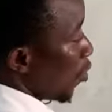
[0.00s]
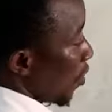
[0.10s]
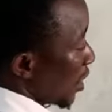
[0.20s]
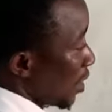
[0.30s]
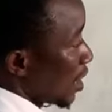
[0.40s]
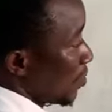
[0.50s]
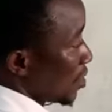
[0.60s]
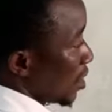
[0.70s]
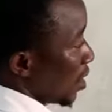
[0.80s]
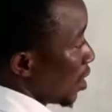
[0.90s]
working
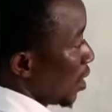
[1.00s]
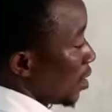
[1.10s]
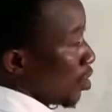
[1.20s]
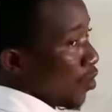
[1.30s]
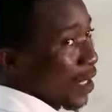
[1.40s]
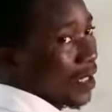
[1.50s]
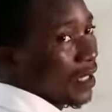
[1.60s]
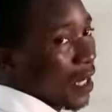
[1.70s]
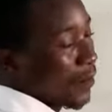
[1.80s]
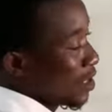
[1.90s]
capital, and the working
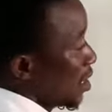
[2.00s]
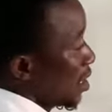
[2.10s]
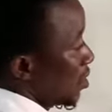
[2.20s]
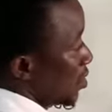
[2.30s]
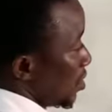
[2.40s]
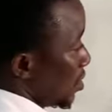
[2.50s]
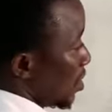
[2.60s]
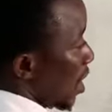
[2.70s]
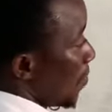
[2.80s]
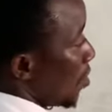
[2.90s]
capital is the
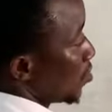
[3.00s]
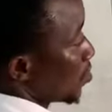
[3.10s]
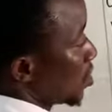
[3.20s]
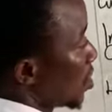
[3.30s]
amount